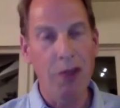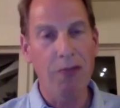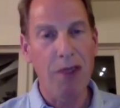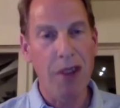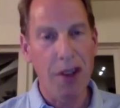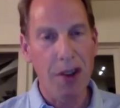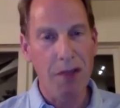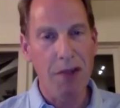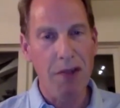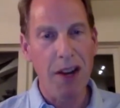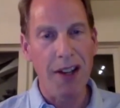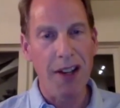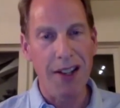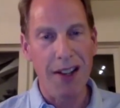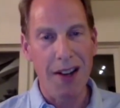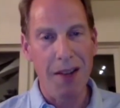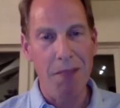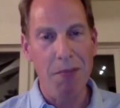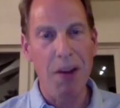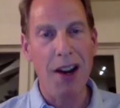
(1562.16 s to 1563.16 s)
you're right,
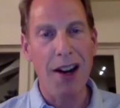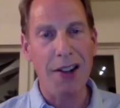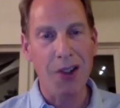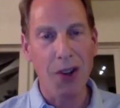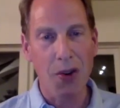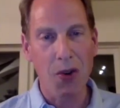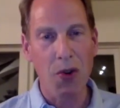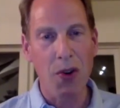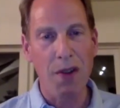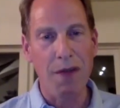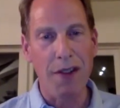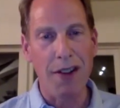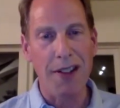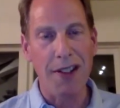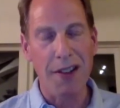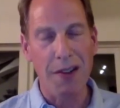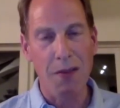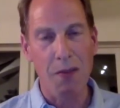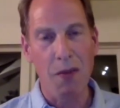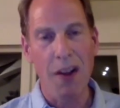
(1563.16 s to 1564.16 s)
it impacts on all of
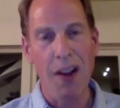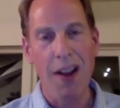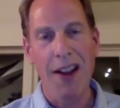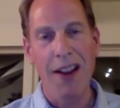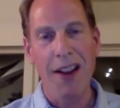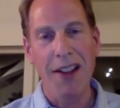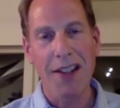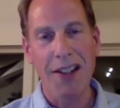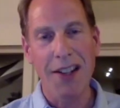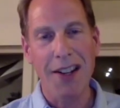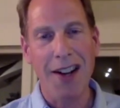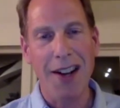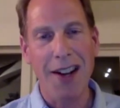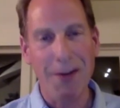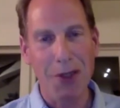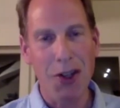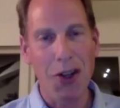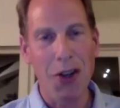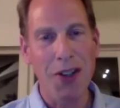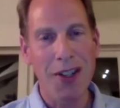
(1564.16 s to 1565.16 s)
us, and there's a kind
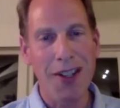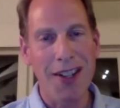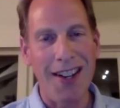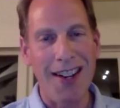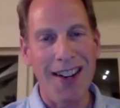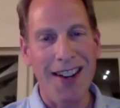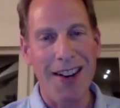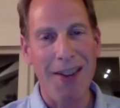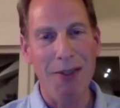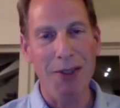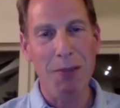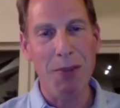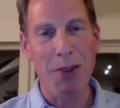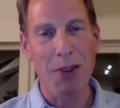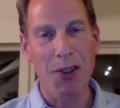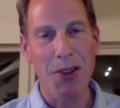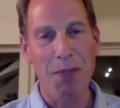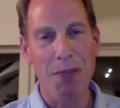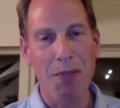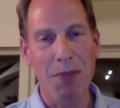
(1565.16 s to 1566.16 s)
of duty, a
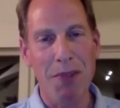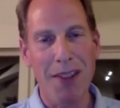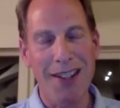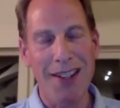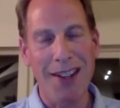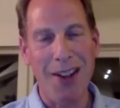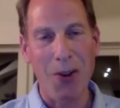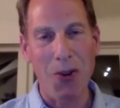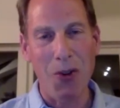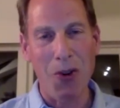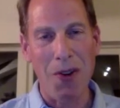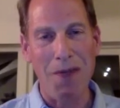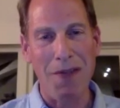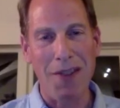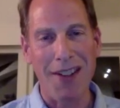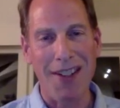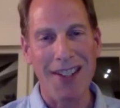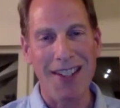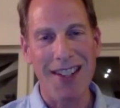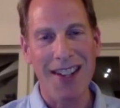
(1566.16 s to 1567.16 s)
responsibility on all
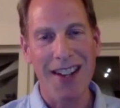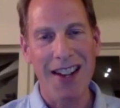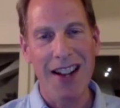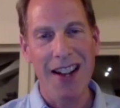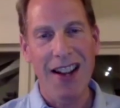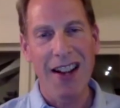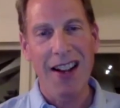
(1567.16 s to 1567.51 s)
of us